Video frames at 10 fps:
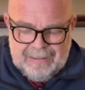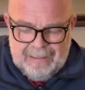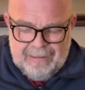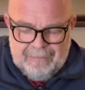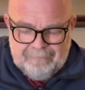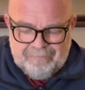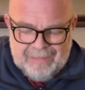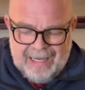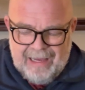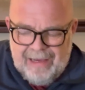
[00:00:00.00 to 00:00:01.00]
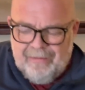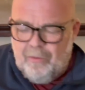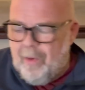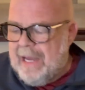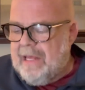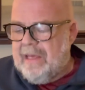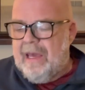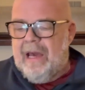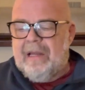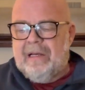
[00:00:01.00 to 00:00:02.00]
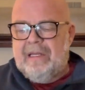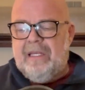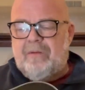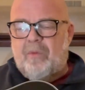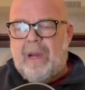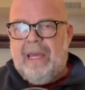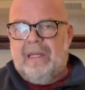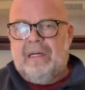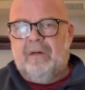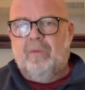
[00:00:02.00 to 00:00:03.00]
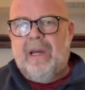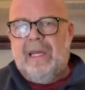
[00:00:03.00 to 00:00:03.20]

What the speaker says: I haven't weighed it yet. I need to weigh it. I'll weigh